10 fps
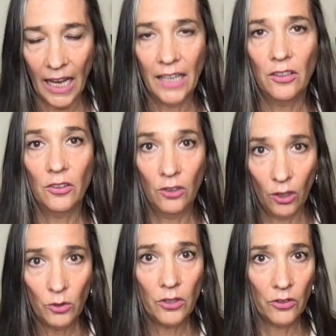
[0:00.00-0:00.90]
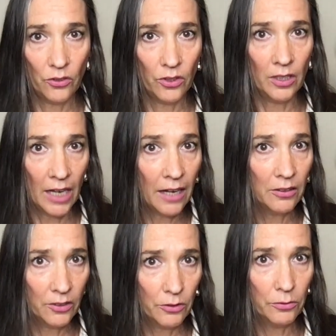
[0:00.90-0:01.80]
and notice the
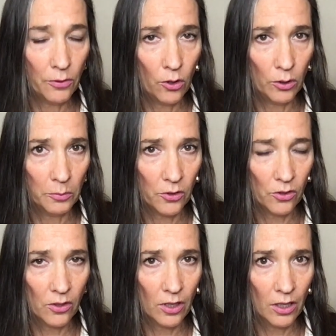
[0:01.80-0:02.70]
narrative forms?